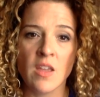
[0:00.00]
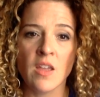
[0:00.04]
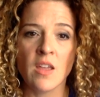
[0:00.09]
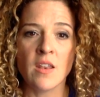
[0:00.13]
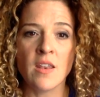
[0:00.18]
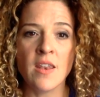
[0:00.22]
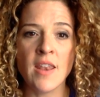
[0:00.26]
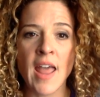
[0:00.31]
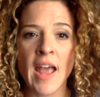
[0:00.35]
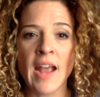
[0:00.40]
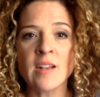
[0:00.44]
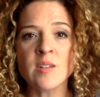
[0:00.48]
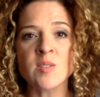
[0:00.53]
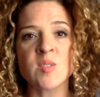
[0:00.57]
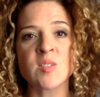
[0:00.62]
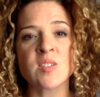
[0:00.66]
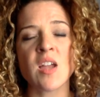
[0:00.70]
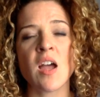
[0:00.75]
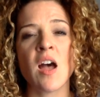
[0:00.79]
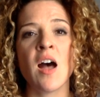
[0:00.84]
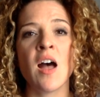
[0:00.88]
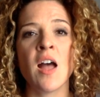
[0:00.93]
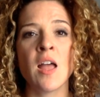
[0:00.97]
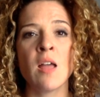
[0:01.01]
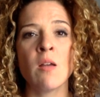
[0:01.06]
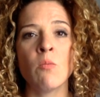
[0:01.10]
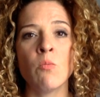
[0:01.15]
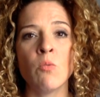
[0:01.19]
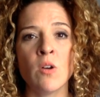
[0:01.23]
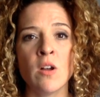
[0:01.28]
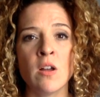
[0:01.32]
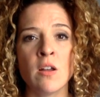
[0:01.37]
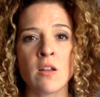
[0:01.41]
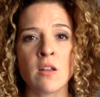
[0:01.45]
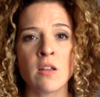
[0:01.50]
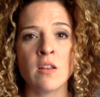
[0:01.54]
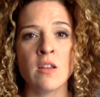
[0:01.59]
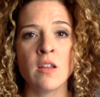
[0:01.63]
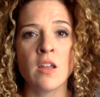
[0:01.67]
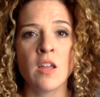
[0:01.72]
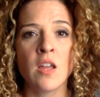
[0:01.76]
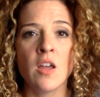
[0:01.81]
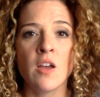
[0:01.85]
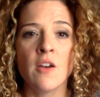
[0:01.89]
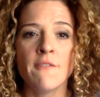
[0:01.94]
Next, I would
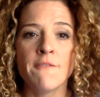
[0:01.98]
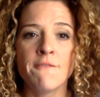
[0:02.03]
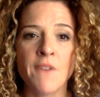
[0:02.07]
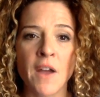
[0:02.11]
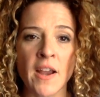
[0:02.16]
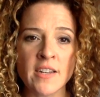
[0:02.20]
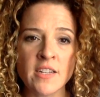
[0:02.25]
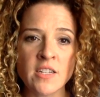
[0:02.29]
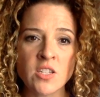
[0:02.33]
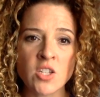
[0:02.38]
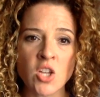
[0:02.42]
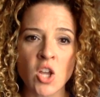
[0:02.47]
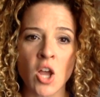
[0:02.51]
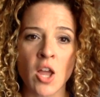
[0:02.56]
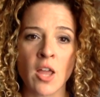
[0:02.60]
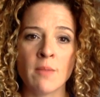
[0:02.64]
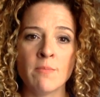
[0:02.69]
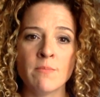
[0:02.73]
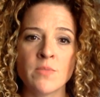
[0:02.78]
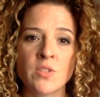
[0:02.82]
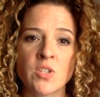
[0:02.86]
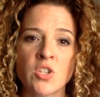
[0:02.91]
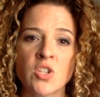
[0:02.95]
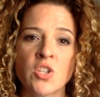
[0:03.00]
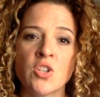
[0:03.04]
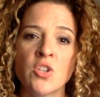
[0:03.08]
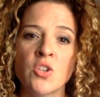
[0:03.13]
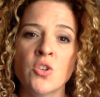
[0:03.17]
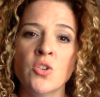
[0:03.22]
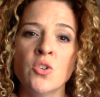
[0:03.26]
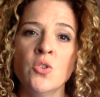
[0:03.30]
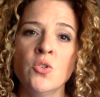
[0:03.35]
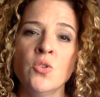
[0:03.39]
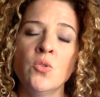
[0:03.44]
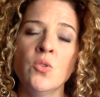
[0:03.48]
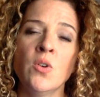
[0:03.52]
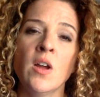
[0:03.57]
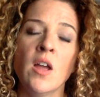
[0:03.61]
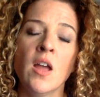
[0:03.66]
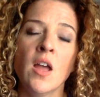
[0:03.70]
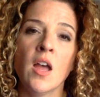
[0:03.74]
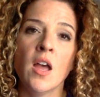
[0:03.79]
find a time to